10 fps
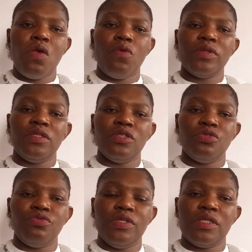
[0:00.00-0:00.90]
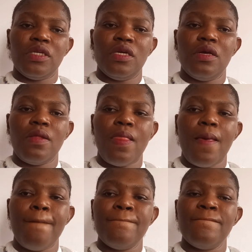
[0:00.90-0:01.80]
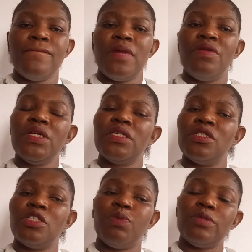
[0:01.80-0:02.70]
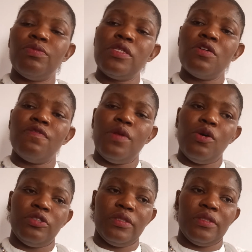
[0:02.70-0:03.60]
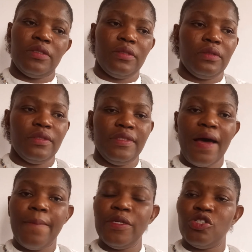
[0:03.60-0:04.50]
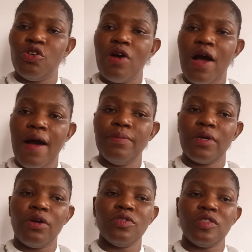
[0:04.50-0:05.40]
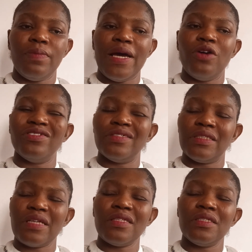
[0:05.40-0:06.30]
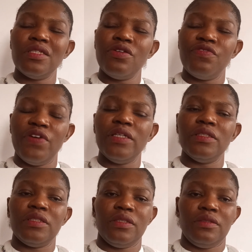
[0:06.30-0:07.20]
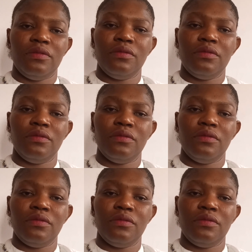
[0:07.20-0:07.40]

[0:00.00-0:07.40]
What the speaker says: What is risk? Risk is the possibility of loss, damage, or harm caused by uncertain events.